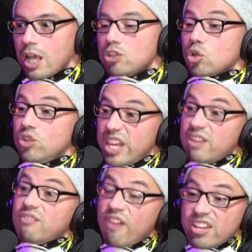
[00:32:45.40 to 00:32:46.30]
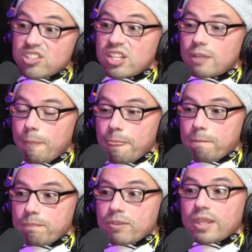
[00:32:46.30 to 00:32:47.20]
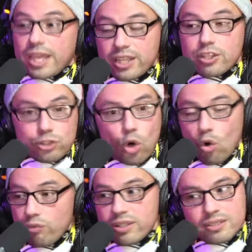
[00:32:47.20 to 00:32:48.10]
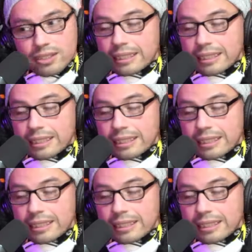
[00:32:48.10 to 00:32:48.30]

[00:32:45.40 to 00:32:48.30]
So they invested in this COVID